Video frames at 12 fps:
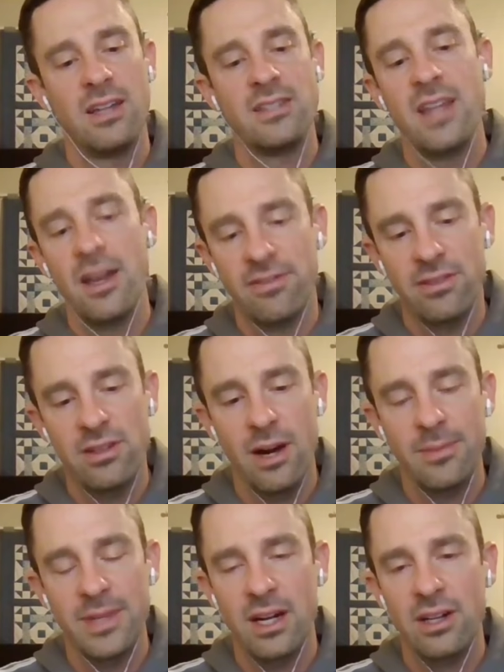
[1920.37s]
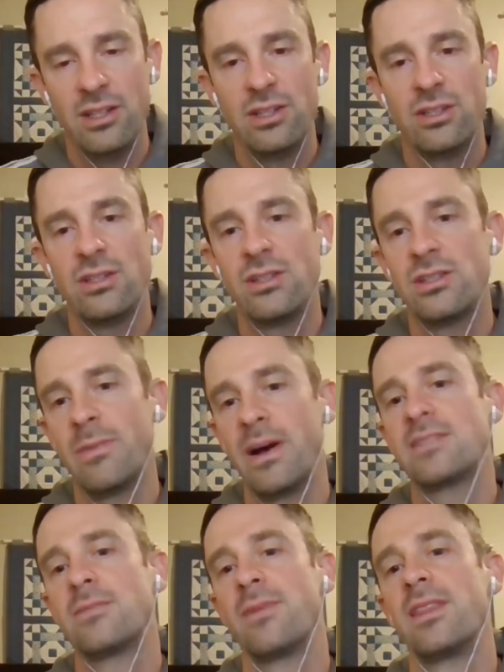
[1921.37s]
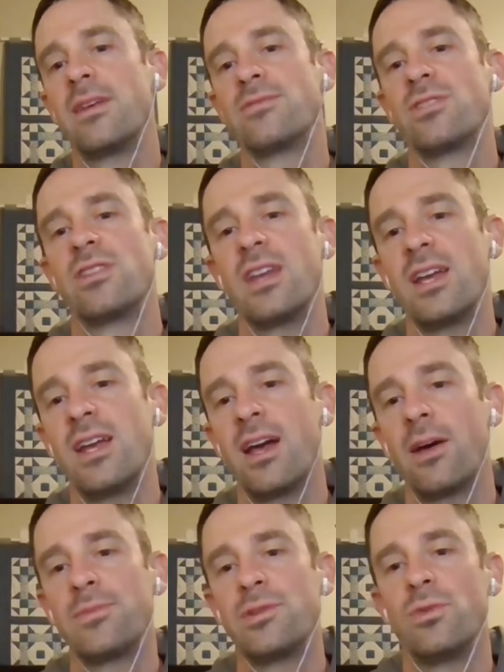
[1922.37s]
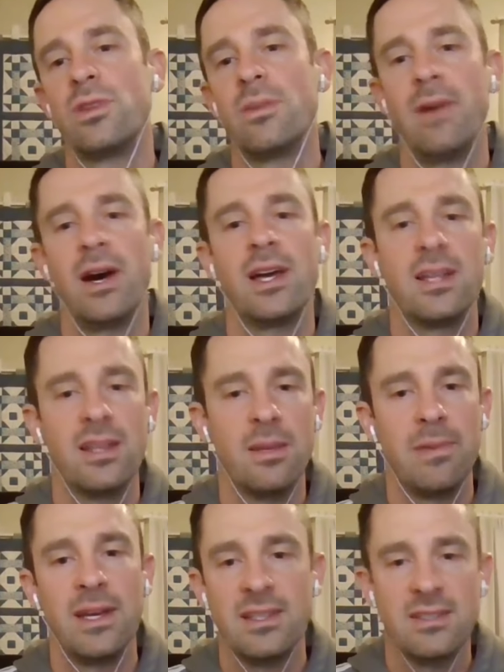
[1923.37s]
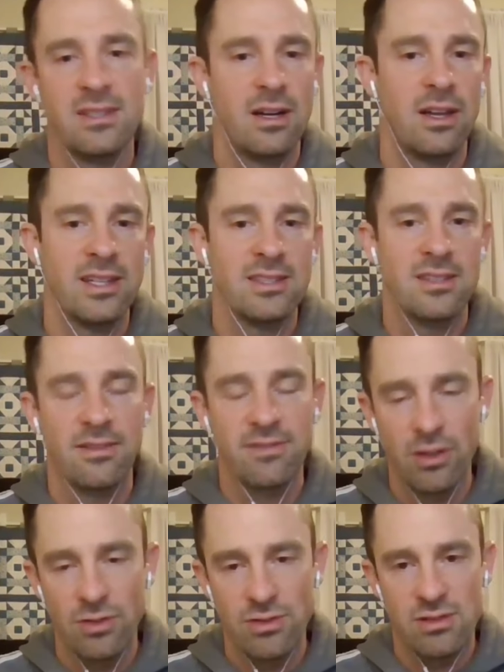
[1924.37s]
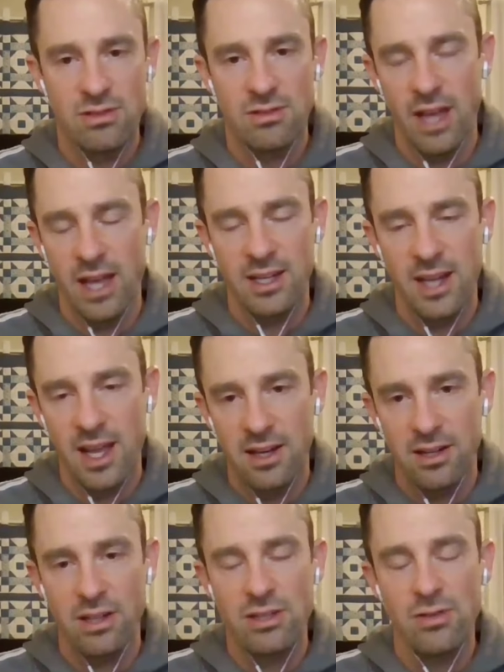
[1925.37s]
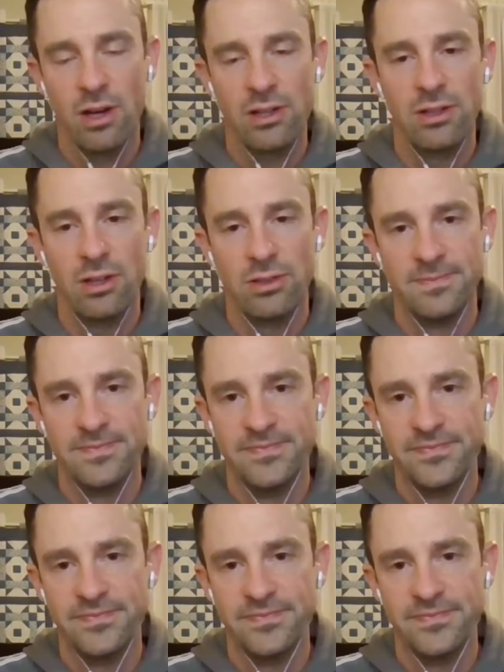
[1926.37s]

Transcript: endeavor? I mean, are you're you're sponsored by them, so they help you with the bike and the pits and all that stuff goes hand in hand, or are you on your own?